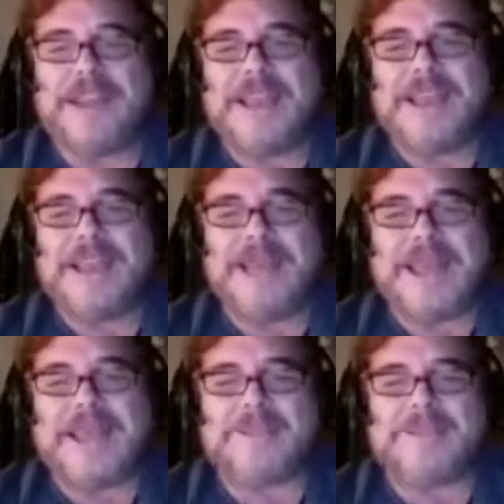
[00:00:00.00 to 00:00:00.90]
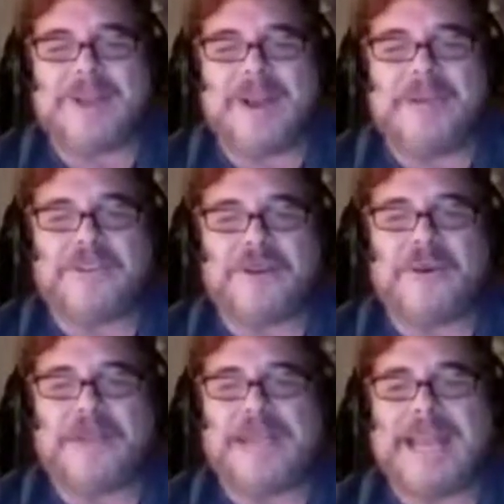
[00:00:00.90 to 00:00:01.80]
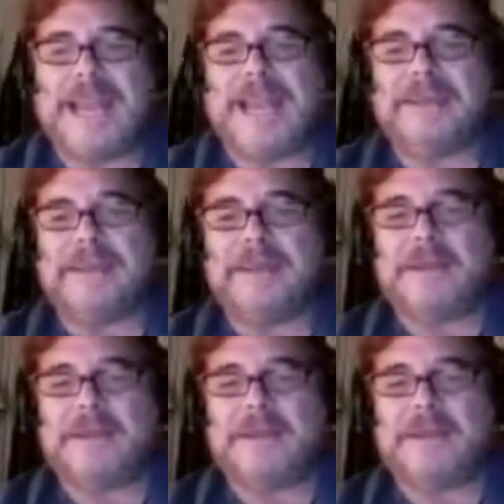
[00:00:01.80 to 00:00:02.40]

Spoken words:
and in that case, GNA is currently at,